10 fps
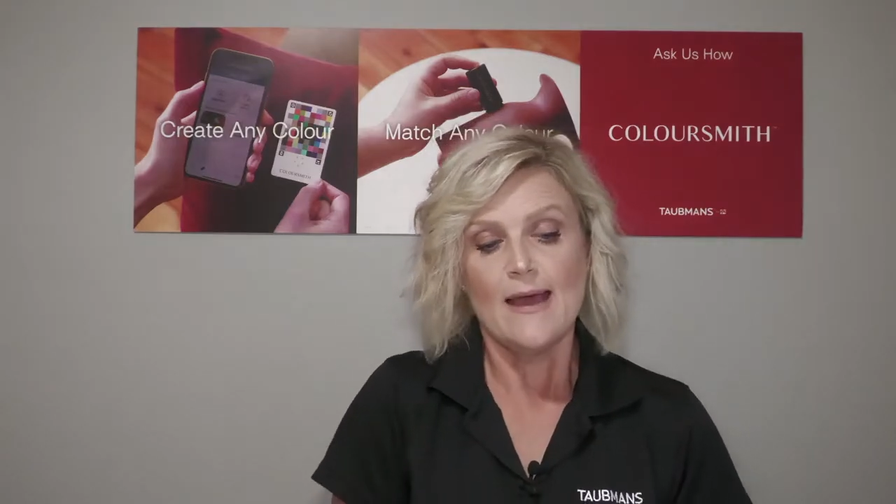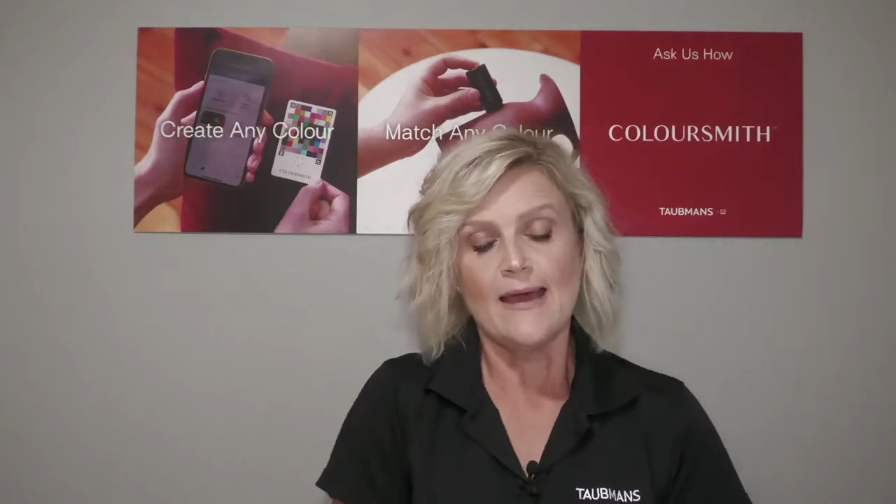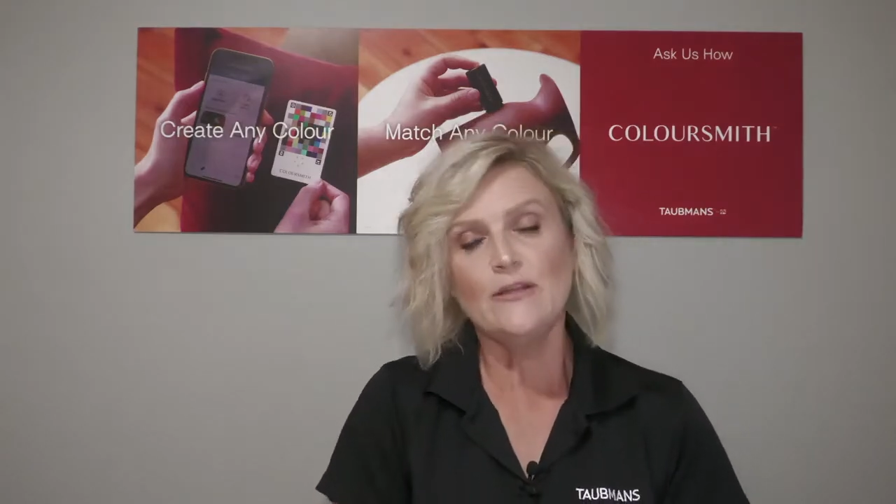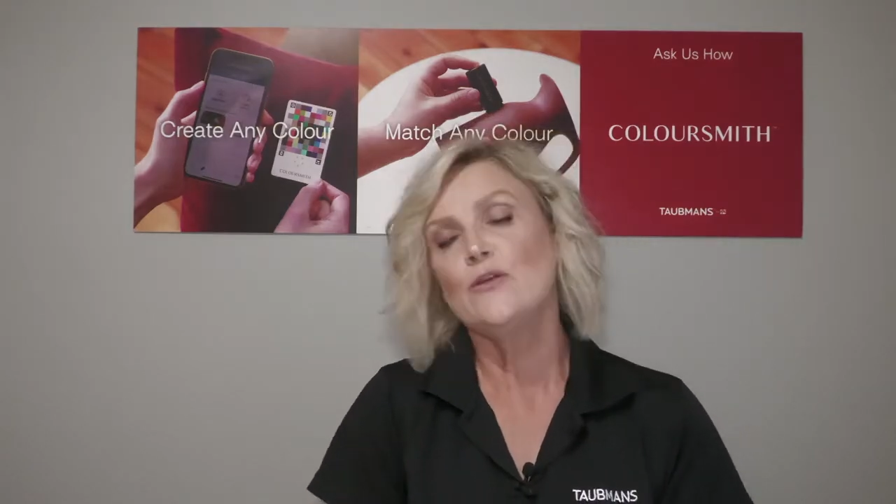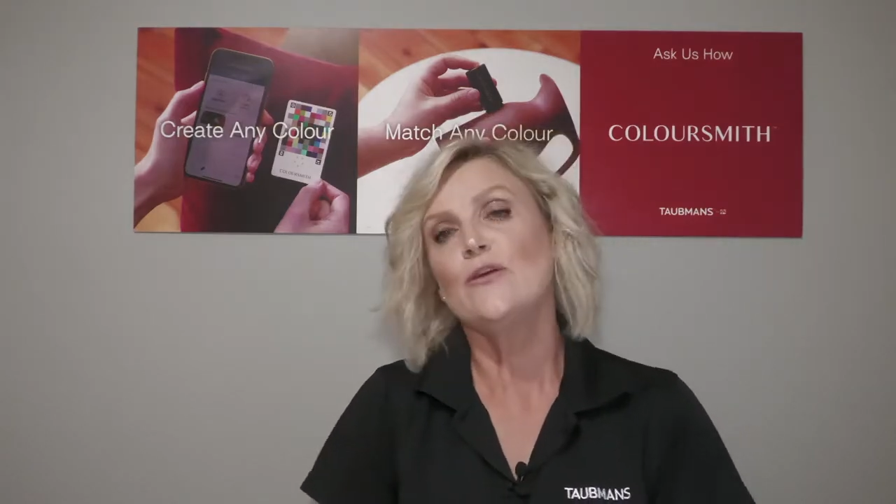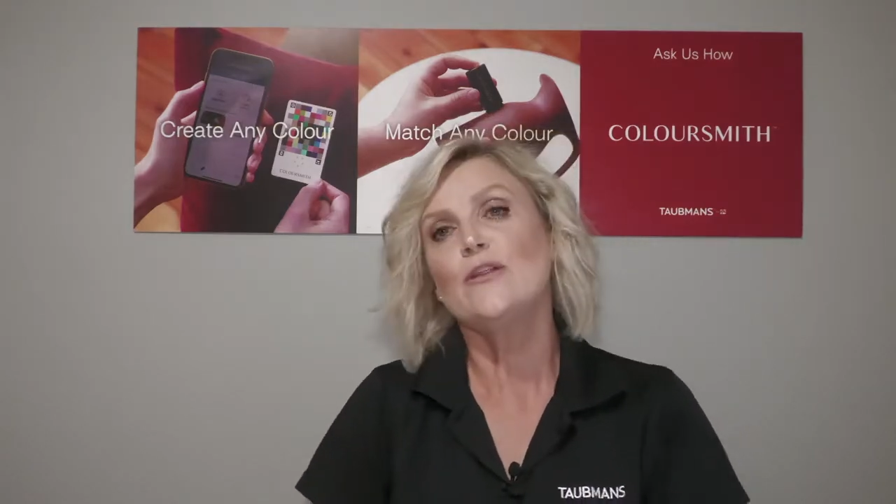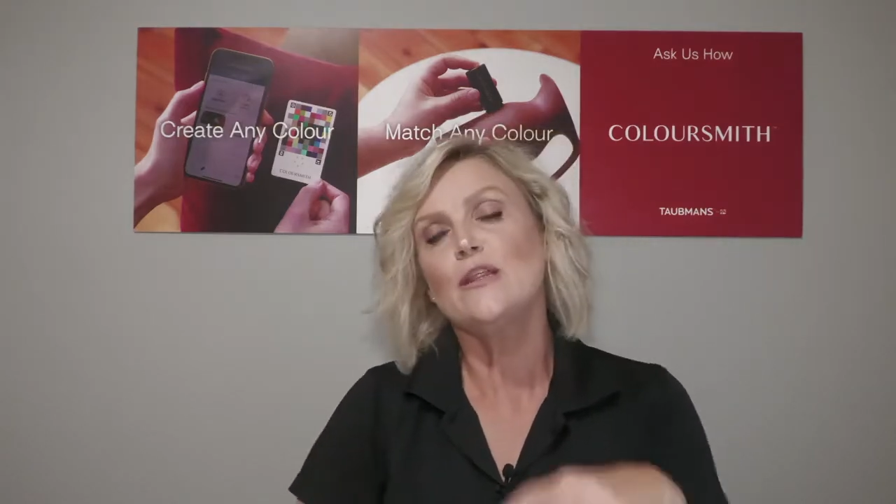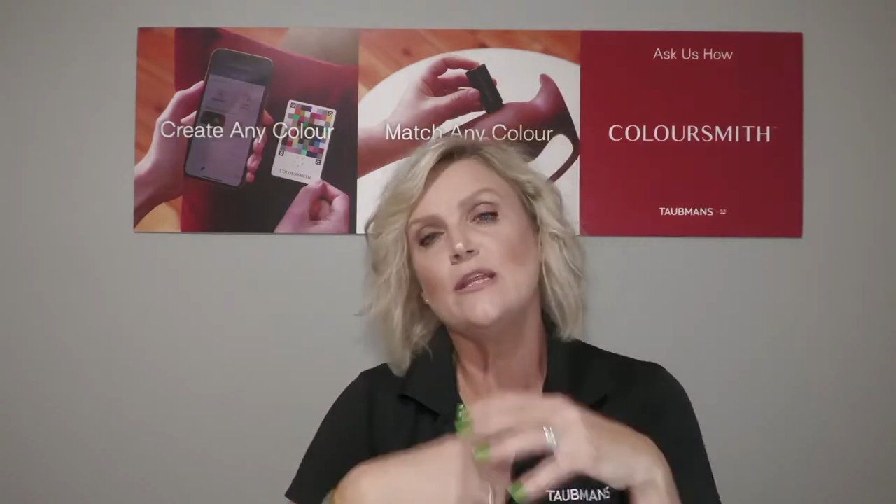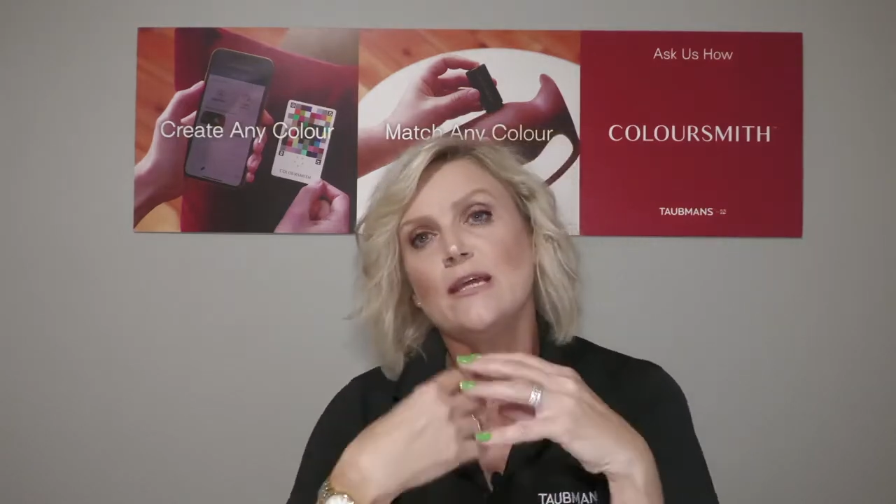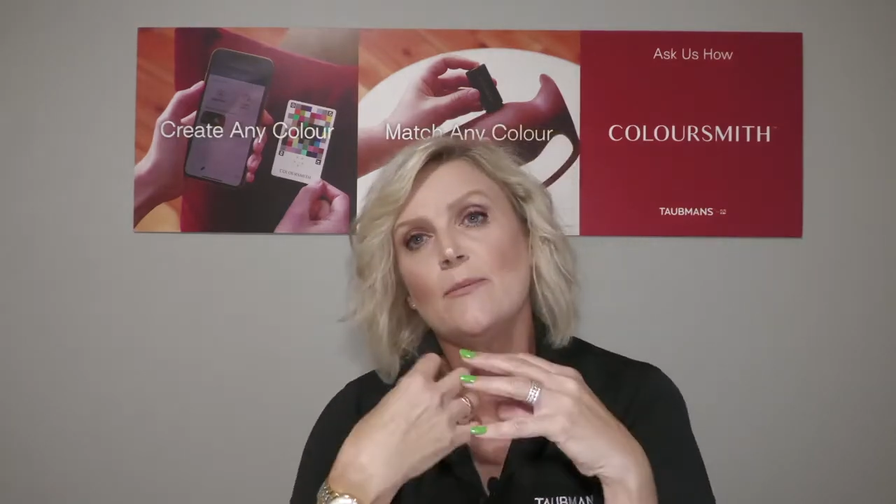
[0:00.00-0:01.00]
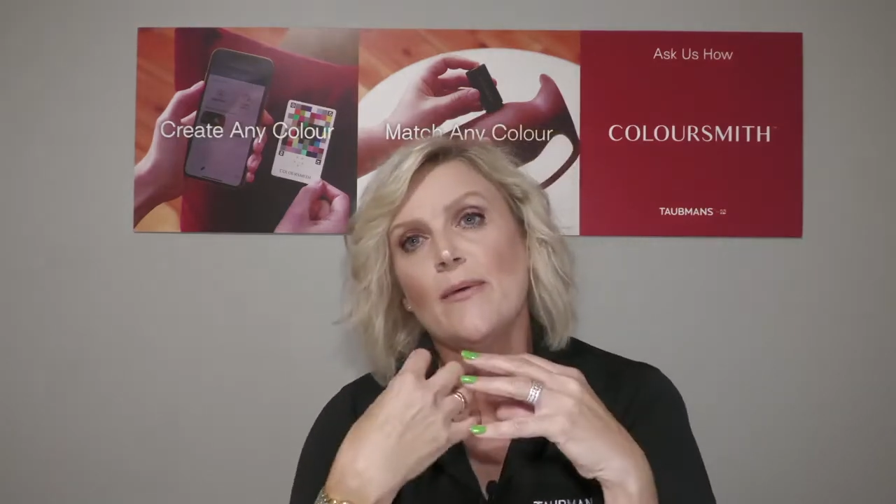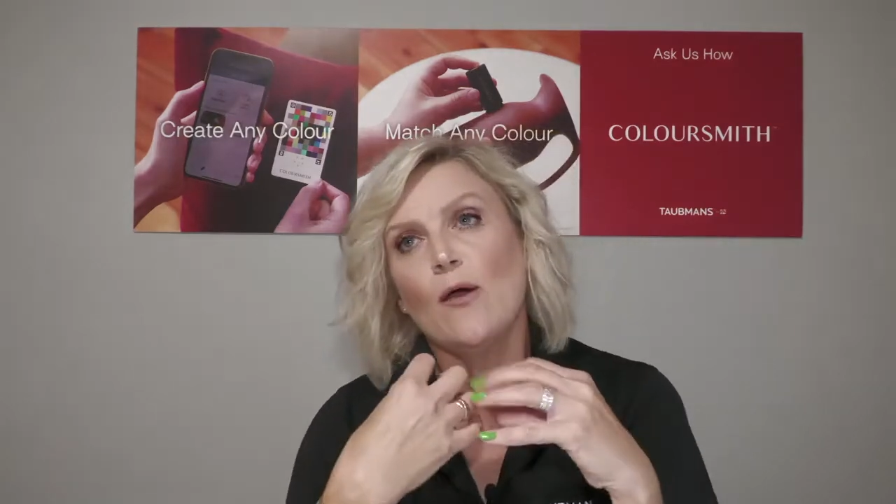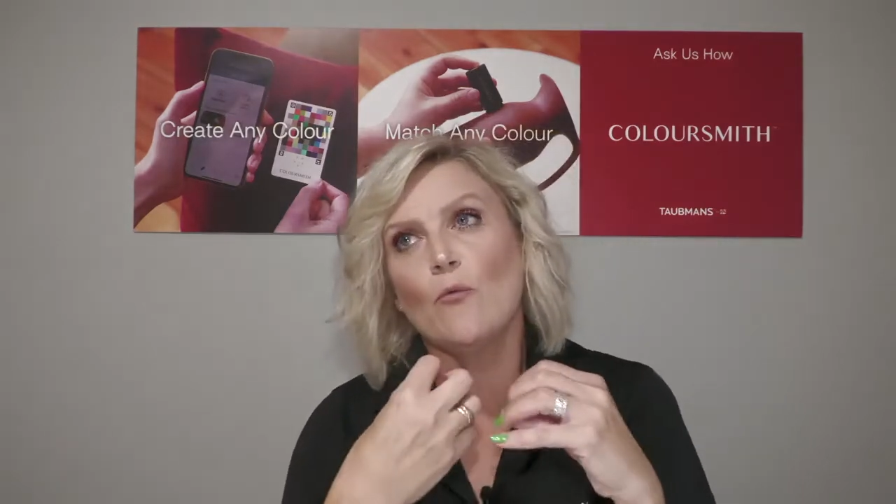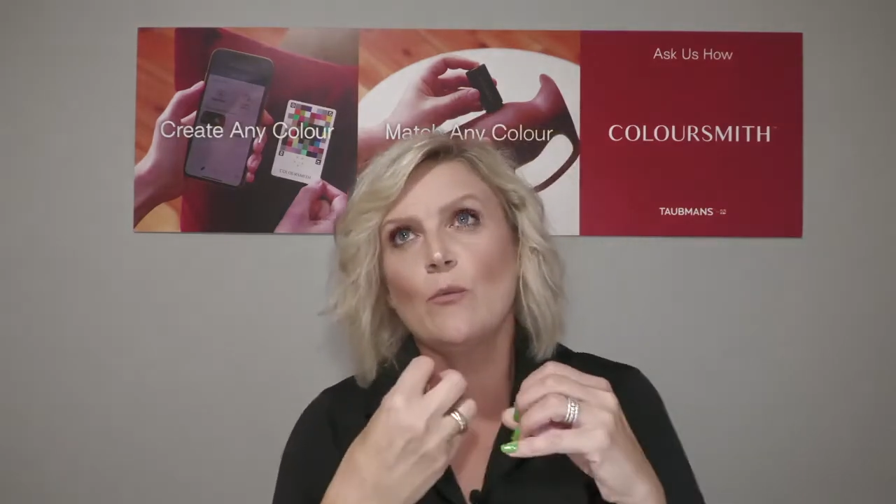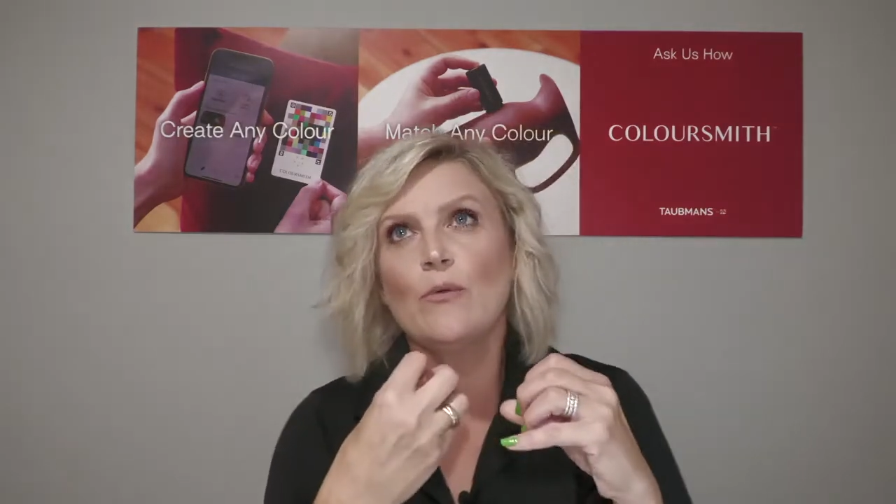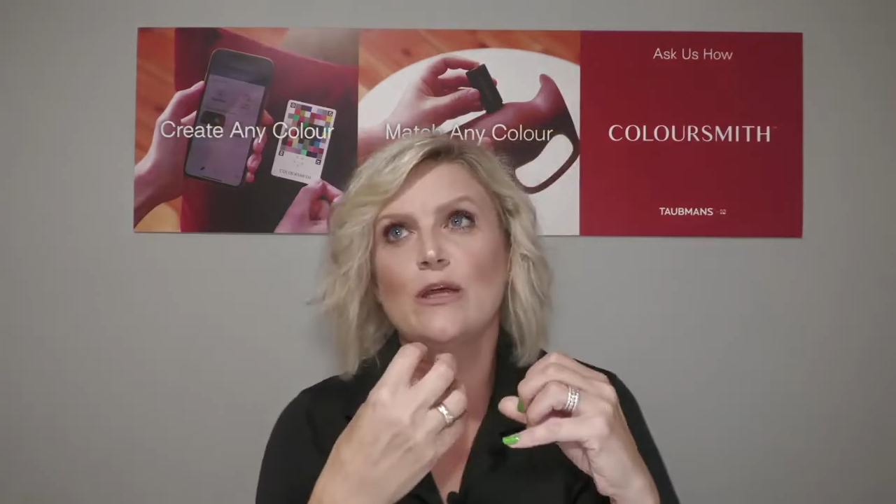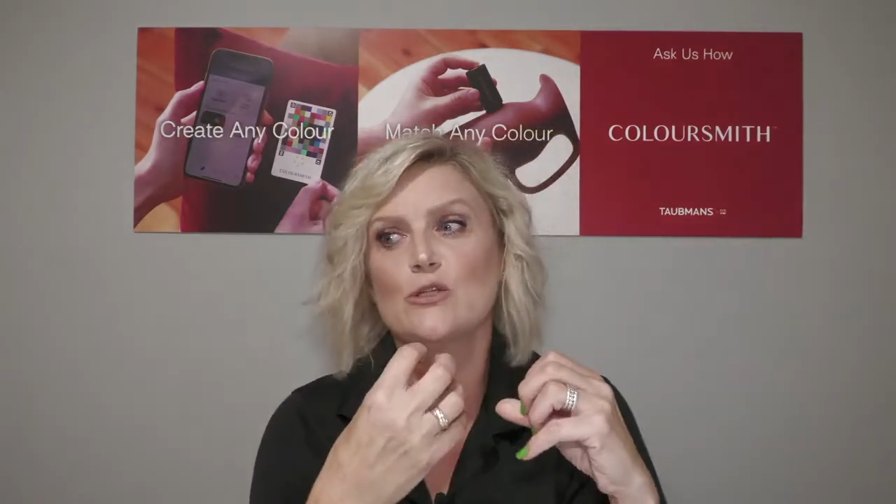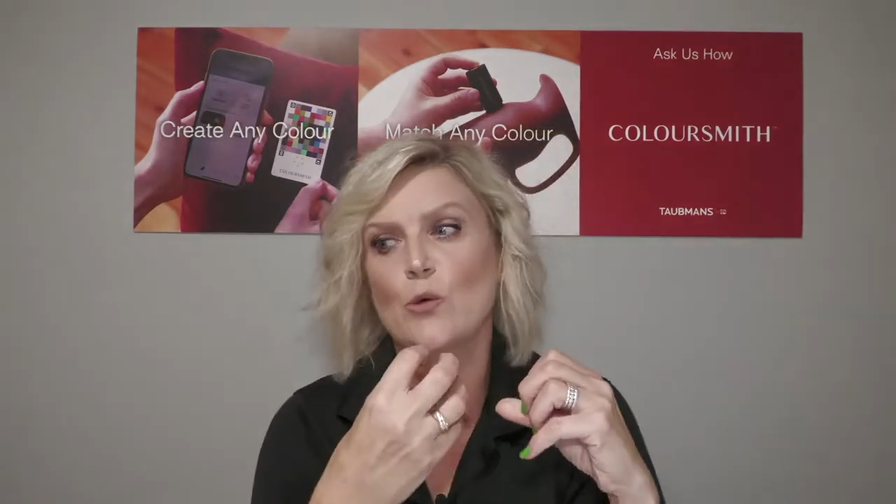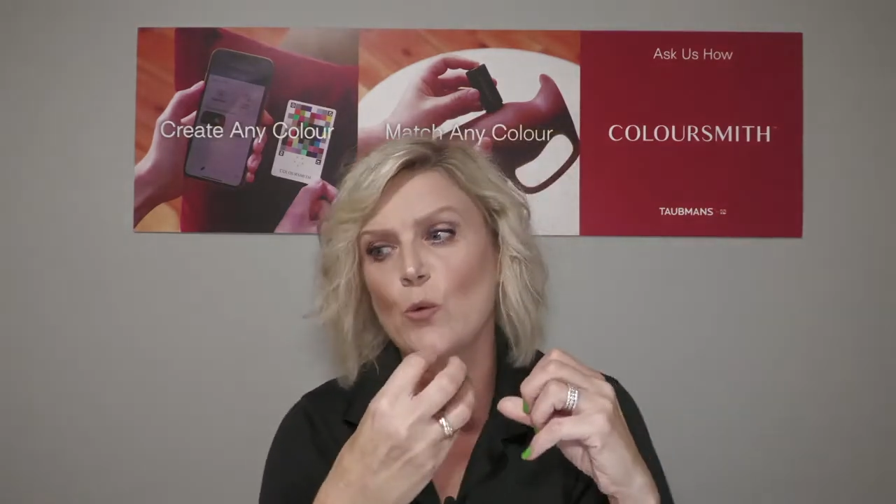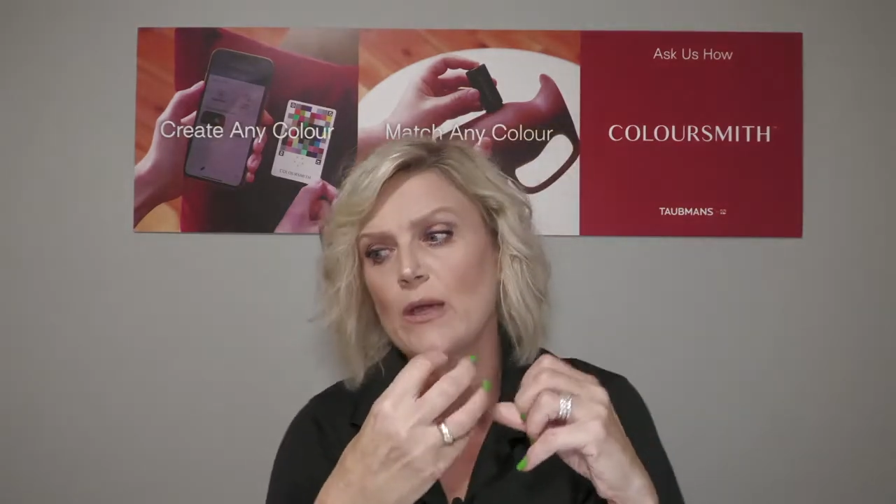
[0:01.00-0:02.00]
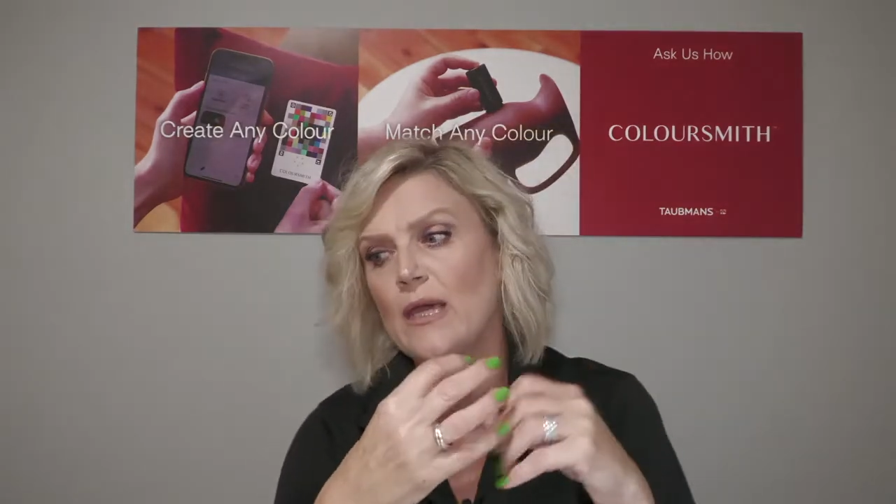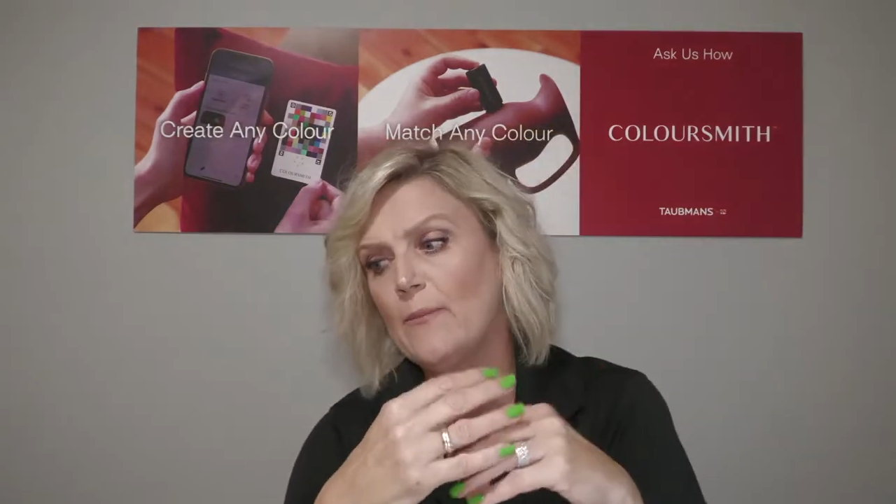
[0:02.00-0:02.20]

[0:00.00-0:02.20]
And you know, the thing about when we are talking